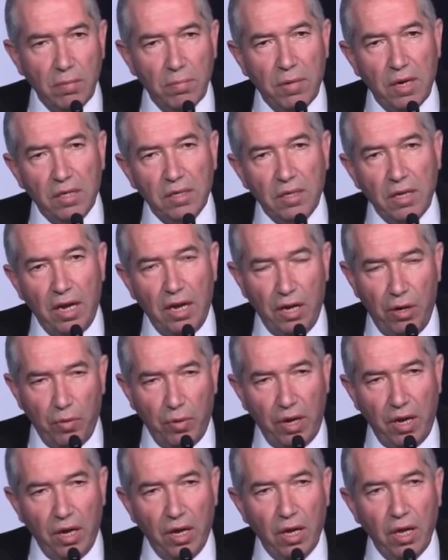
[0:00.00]
But
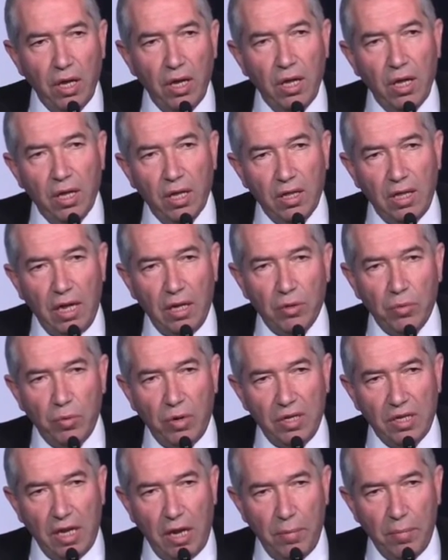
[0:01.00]
anyway, that's
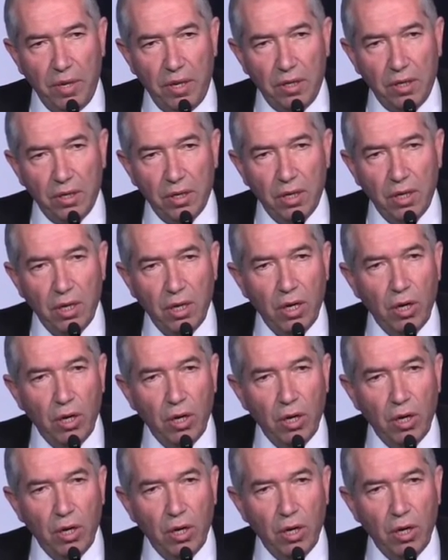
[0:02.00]
what happened.